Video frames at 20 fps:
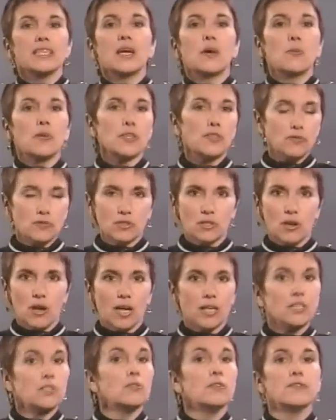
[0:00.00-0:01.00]
Now, whether or
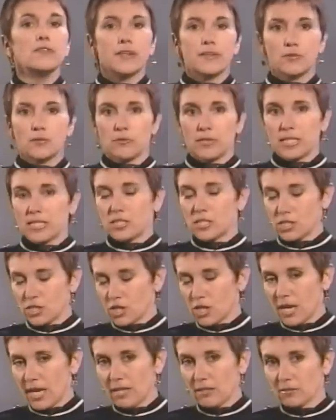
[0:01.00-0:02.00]
not you have ever raised a
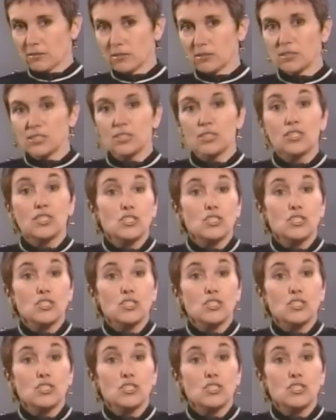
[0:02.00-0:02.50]
child,